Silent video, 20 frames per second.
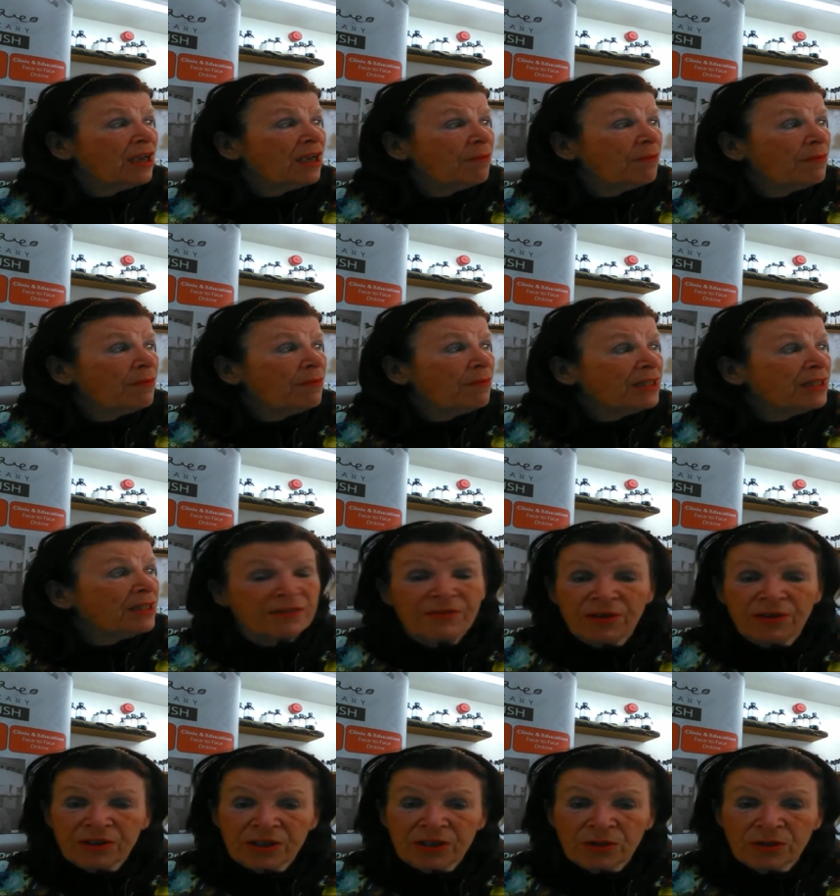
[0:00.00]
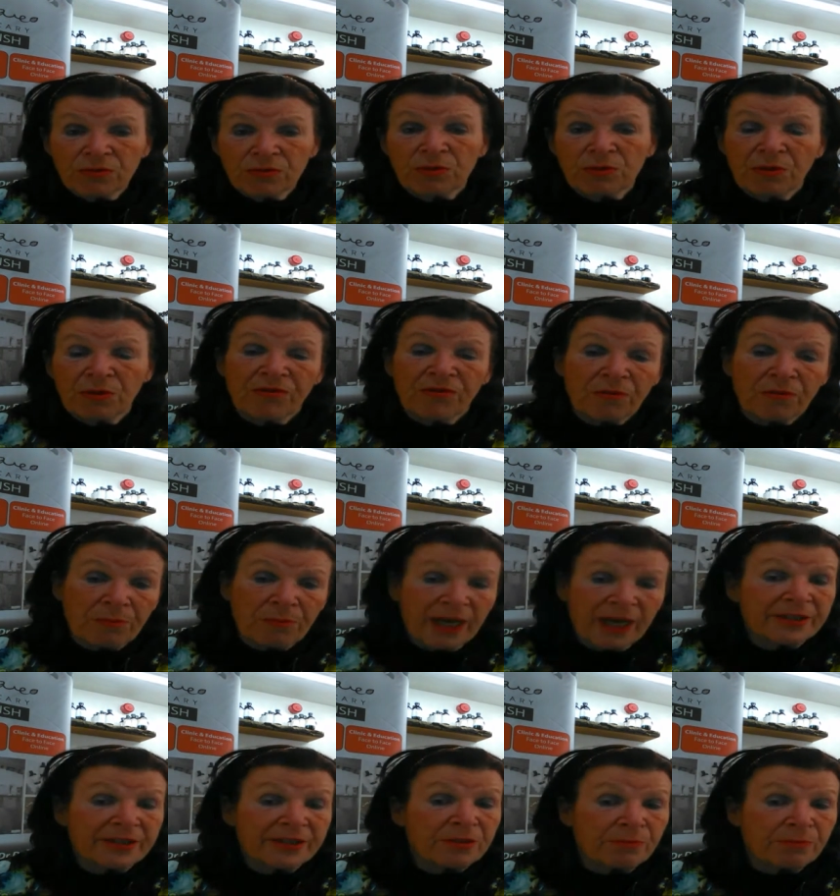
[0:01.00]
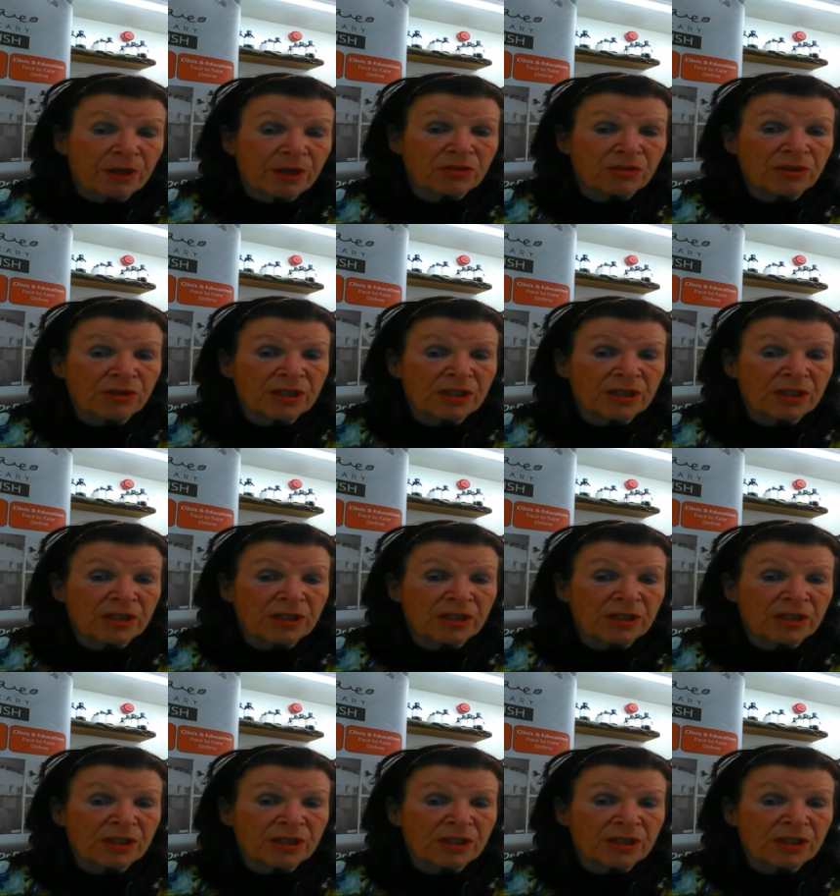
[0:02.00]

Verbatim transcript: that's very suitable for mild to moderate.